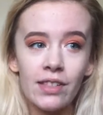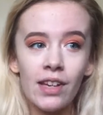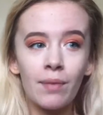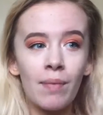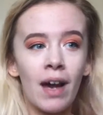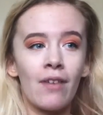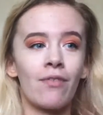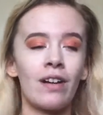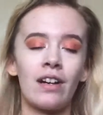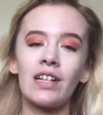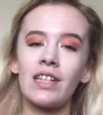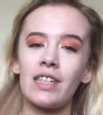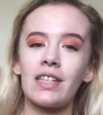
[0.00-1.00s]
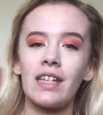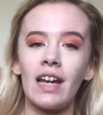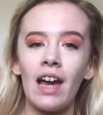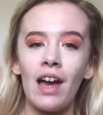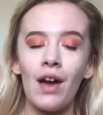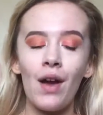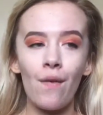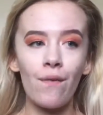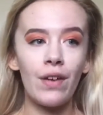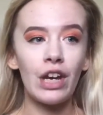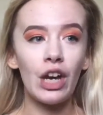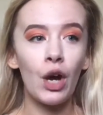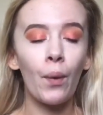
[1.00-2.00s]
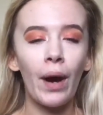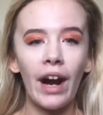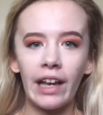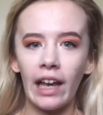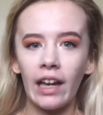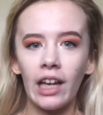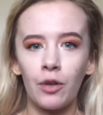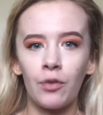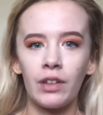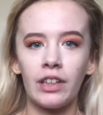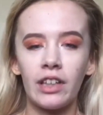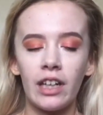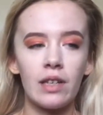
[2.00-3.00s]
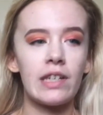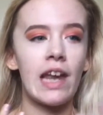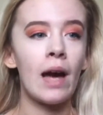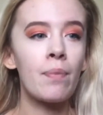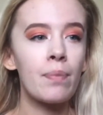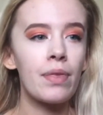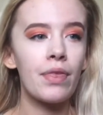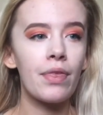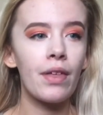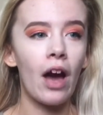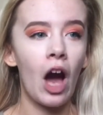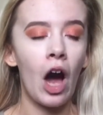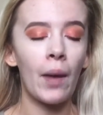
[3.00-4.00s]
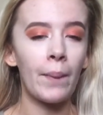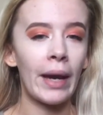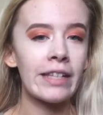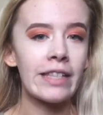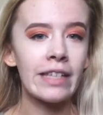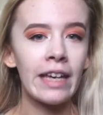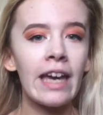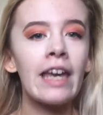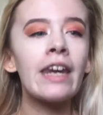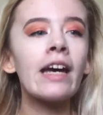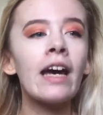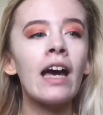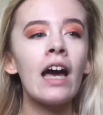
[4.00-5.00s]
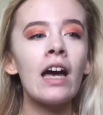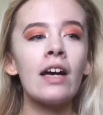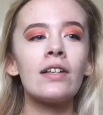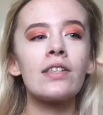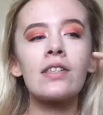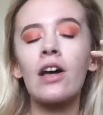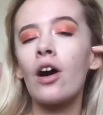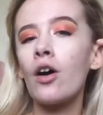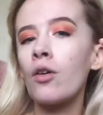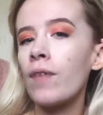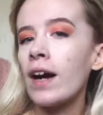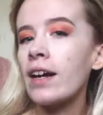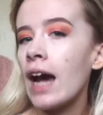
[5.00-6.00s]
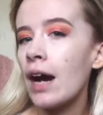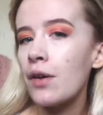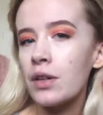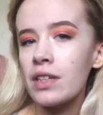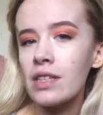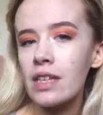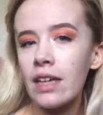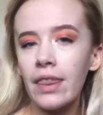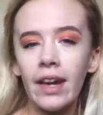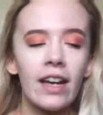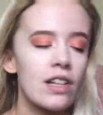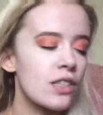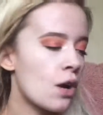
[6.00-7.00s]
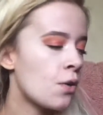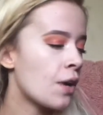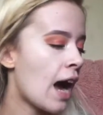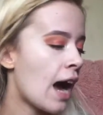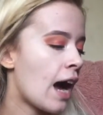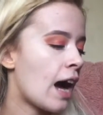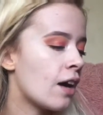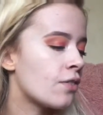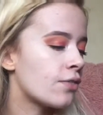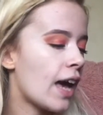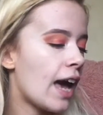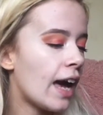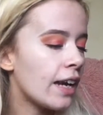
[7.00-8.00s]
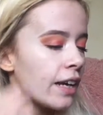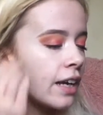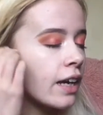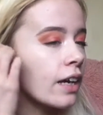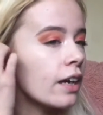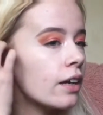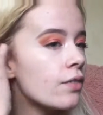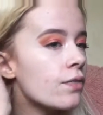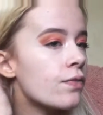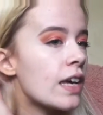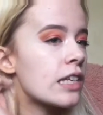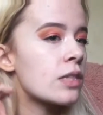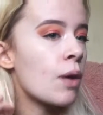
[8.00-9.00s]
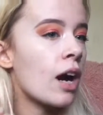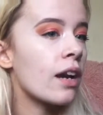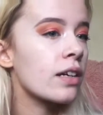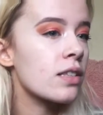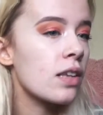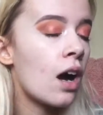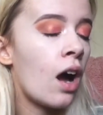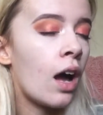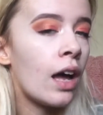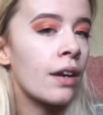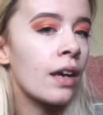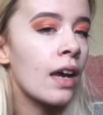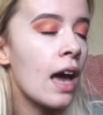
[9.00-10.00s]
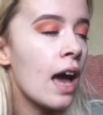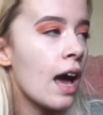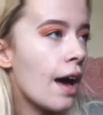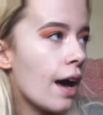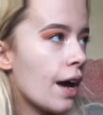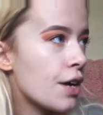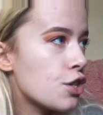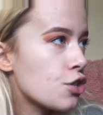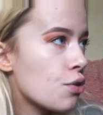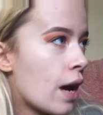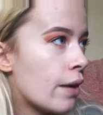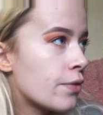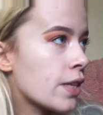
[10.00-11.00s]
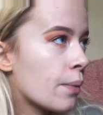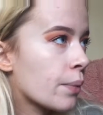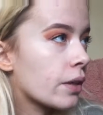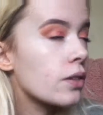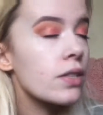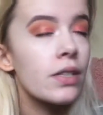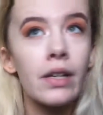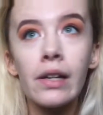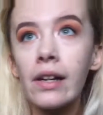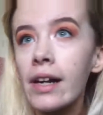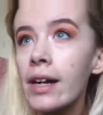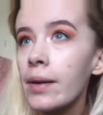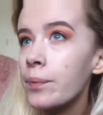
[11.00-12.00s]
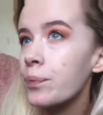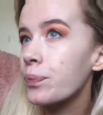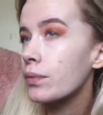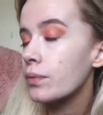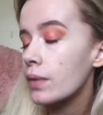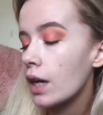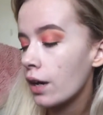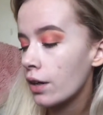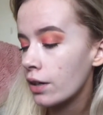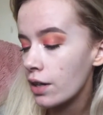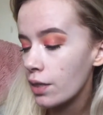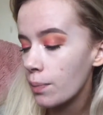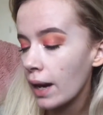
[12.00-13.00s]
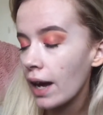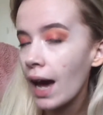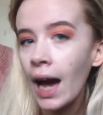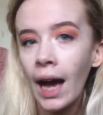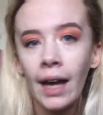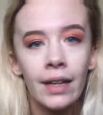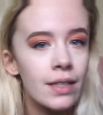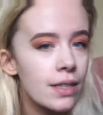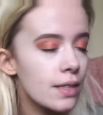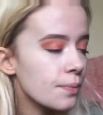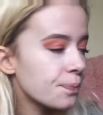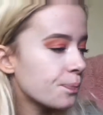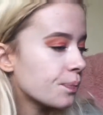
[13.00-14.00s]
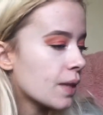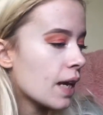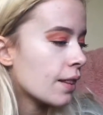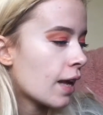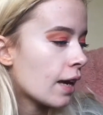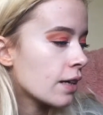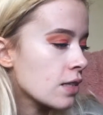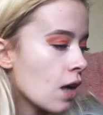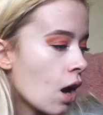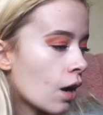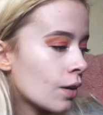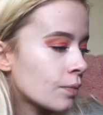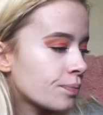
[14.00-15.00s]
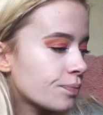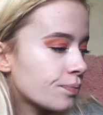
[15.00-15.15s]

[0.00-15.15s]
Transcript: is like my first video where I get like really in depth on my skin. So right now you can see that I don't have any face products on. I do have some concealer underneath my eyes, and that is all.